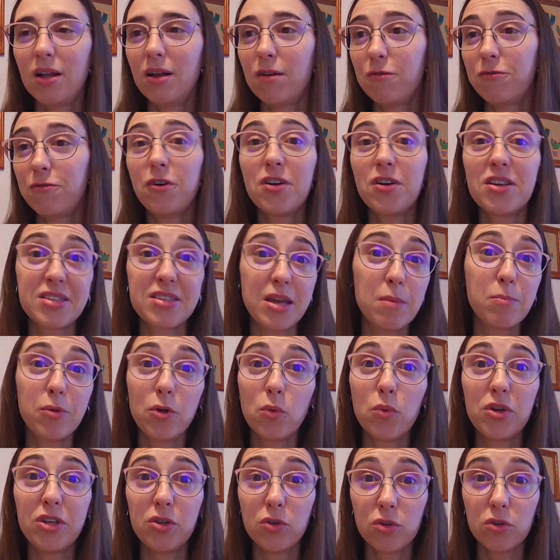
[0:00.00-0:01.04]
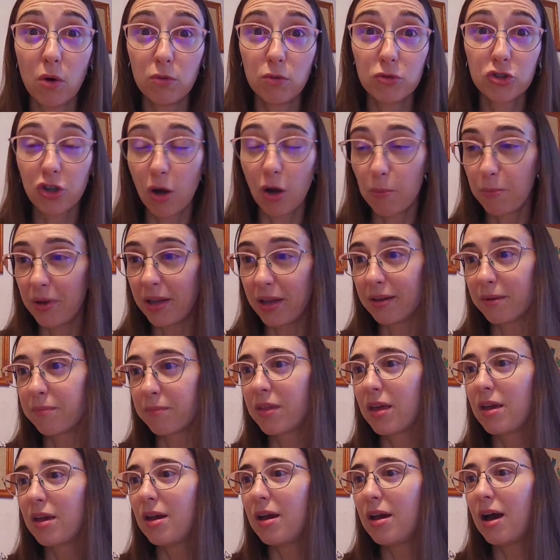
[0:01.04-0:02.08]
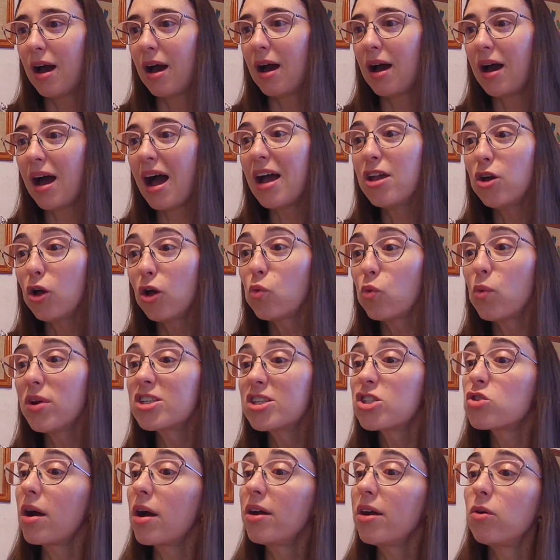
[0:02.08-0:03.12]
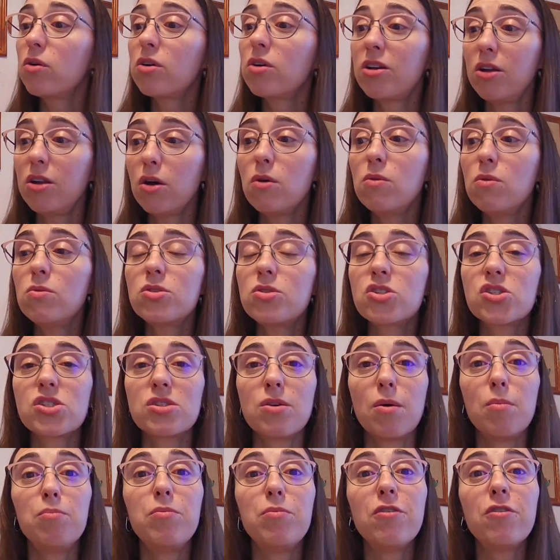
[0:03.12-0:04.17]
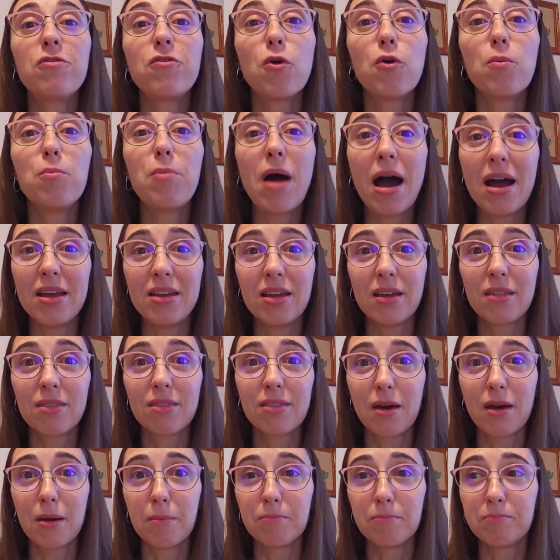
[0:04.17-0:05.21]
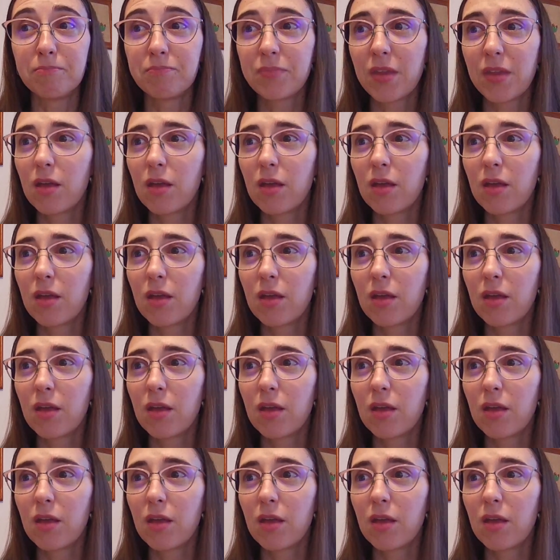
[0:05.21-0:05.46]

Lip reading: For example, when you go shopping. I always try on clothes before buying them.